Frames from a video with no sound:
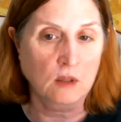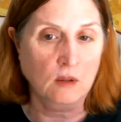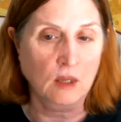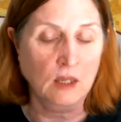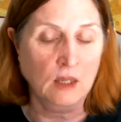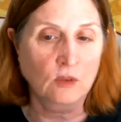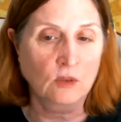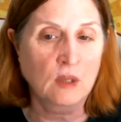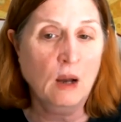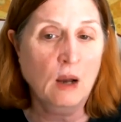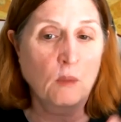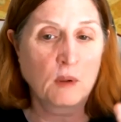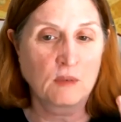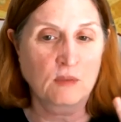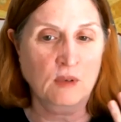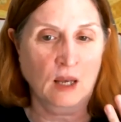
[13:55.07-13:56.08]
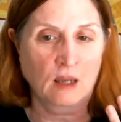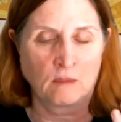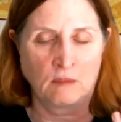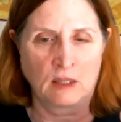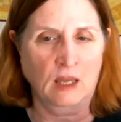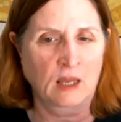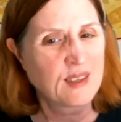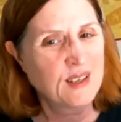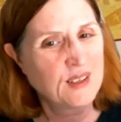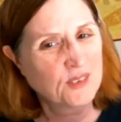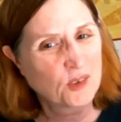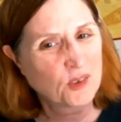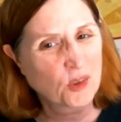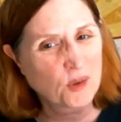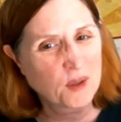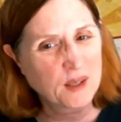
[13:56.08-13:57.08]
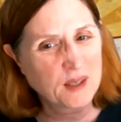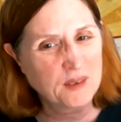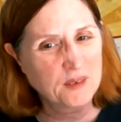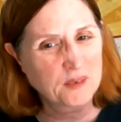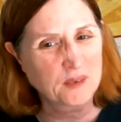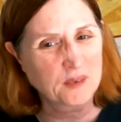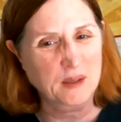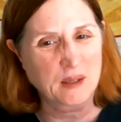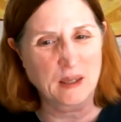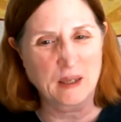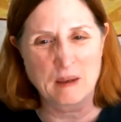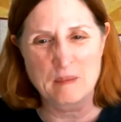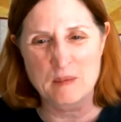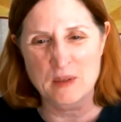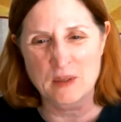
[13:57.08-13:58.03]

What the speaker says: Okay, so now we like things in 3s, okay?